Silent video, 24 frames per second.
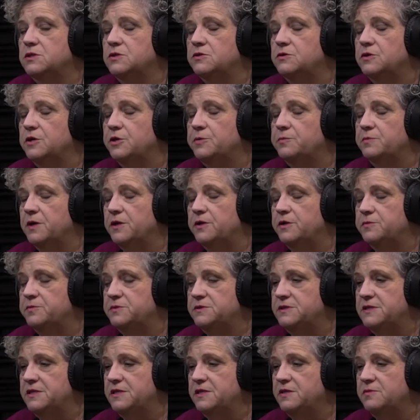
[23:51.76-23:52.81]
you know, our, our
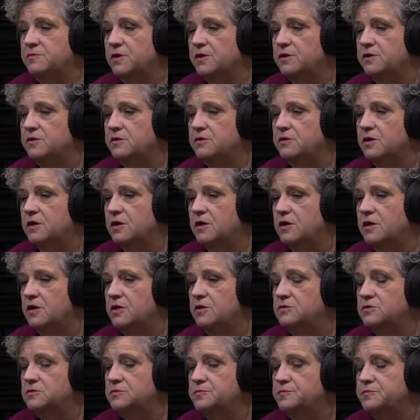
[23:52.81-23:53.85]
team are
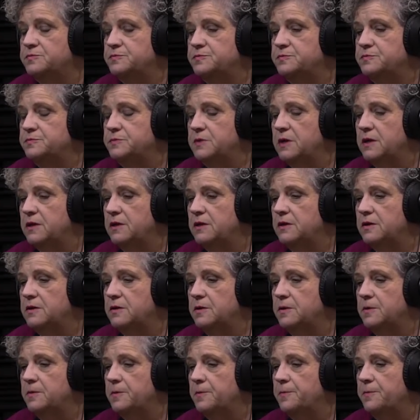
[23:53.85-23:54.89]
all
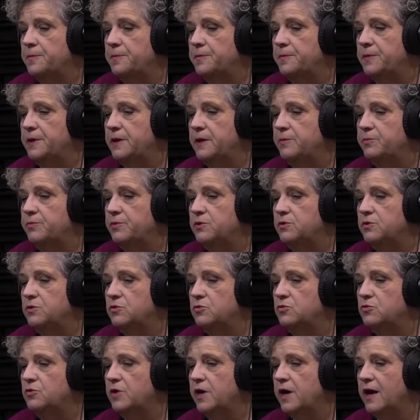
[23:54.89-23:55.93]
um, people
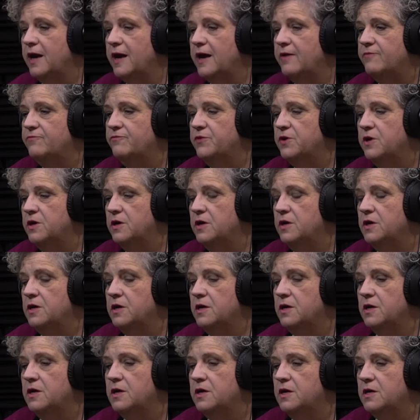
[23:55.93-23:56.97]
who have
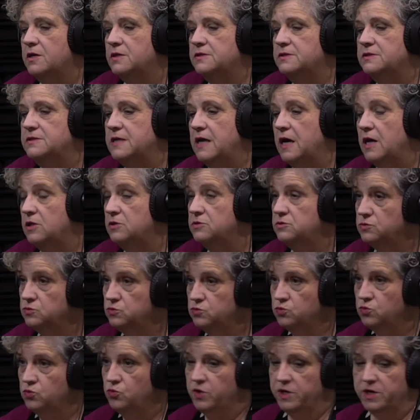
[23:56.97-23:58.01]
dealt
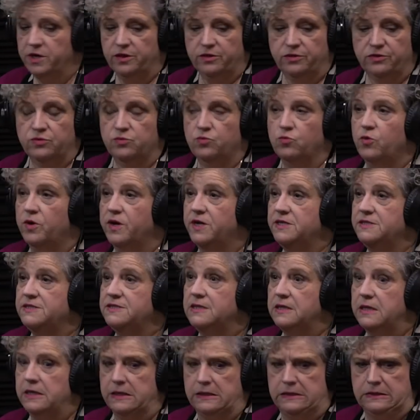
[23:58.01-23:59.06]
with what
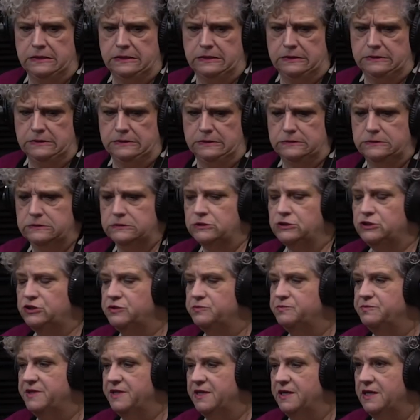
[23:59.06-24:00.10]
it's like
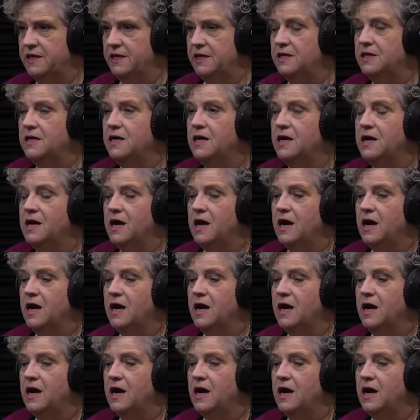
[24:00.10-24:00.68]
to be